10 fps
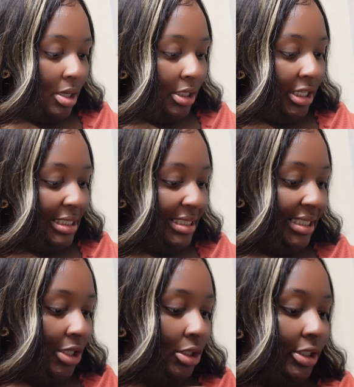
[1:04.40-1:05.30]

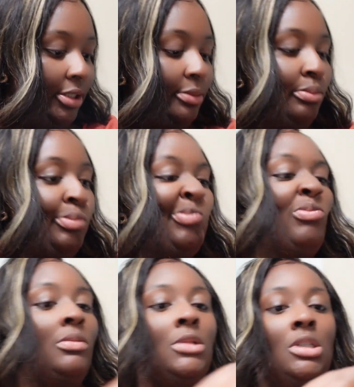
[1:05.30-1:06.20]
concealer.
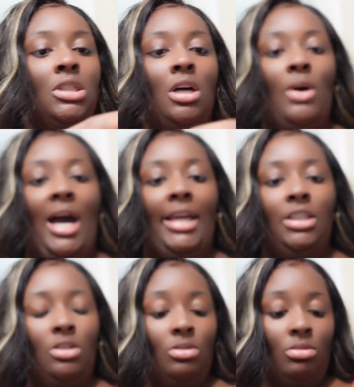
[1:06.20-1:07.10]
So I
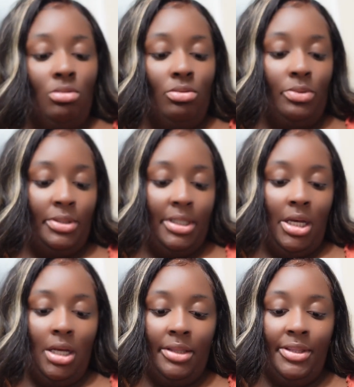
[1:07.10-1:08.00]
use
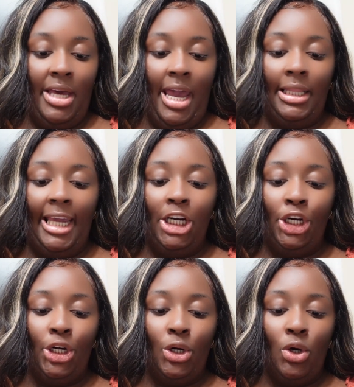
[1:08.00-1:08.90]
the LA
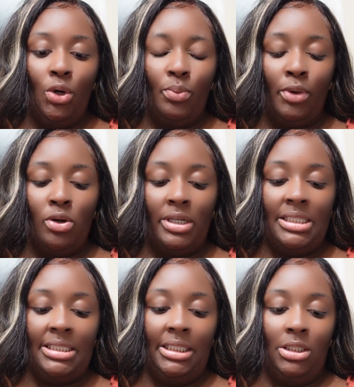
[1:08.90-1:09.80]
Girl Pro
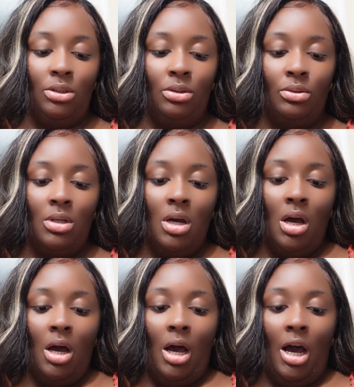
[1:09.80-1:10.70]
Conceal
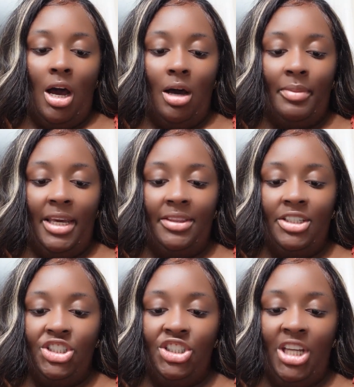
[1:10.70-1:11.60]
in
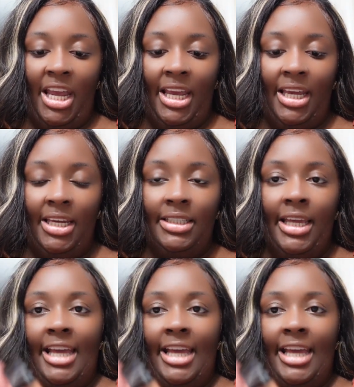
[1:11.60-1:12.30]
the shade